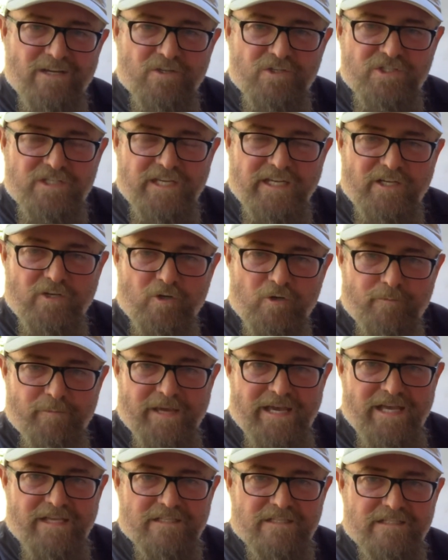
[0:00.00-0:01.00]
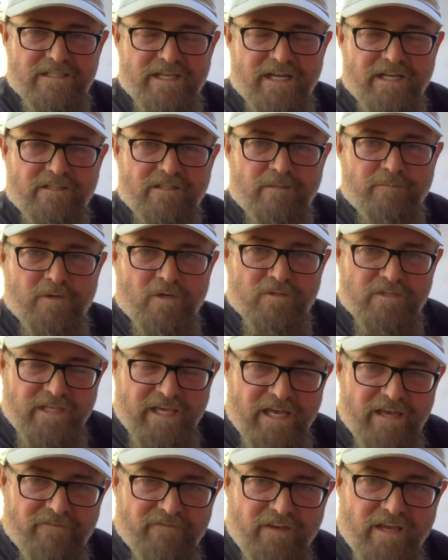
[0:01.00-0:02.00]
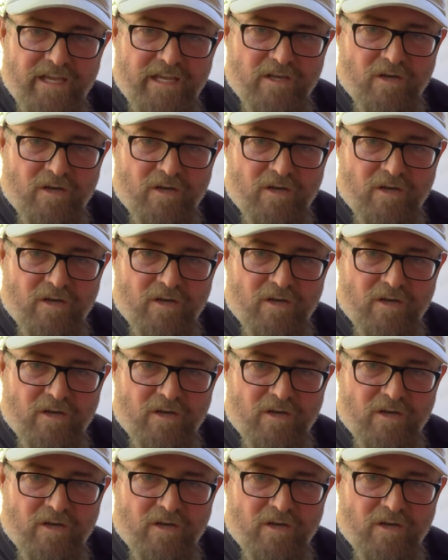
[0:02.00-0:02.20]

or she who passes out the most cafe